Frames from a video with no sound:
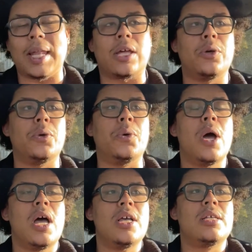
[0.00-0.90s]
Like, who
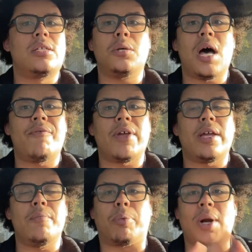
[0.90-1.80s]
still have
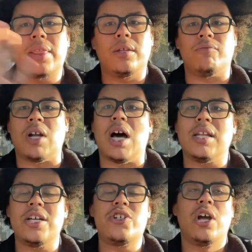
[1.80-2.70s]
a breadth of
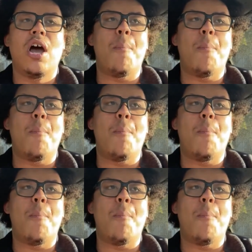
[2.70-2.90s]
knowledge.